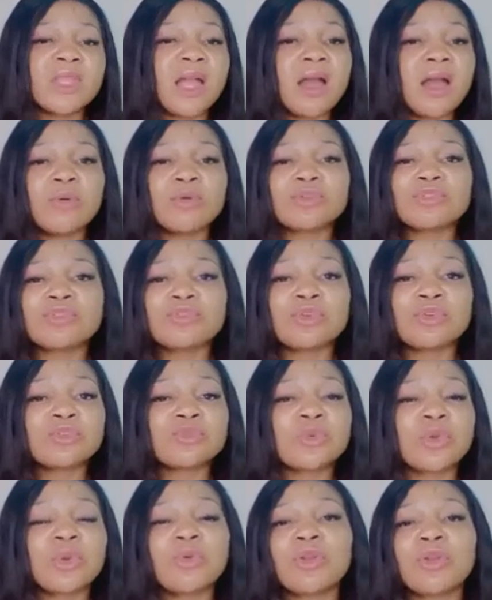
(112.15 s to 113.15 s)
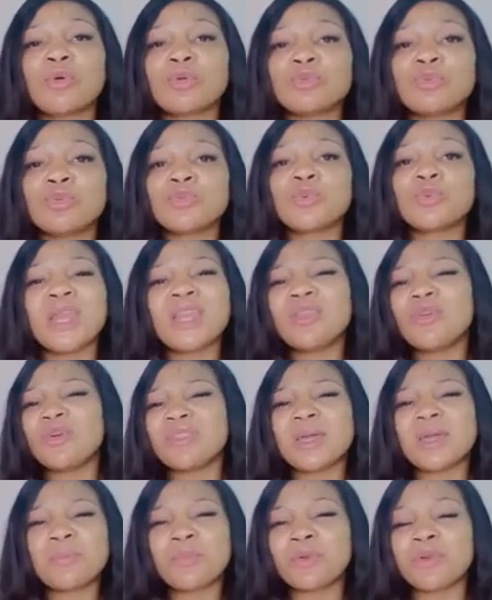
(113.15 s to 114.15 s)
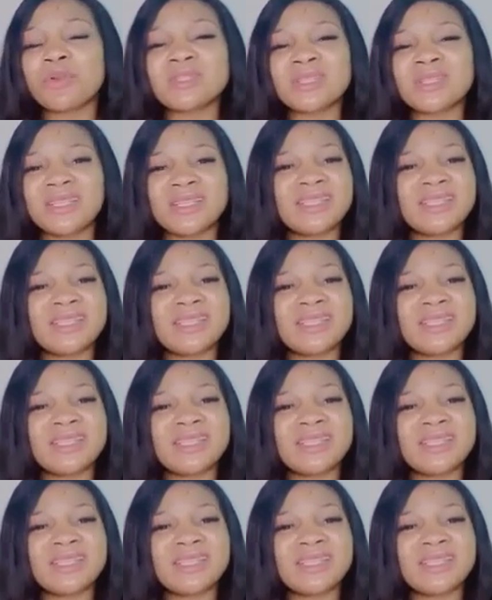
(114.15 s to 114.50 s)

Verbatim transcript: I was just doing what I would do to any other person.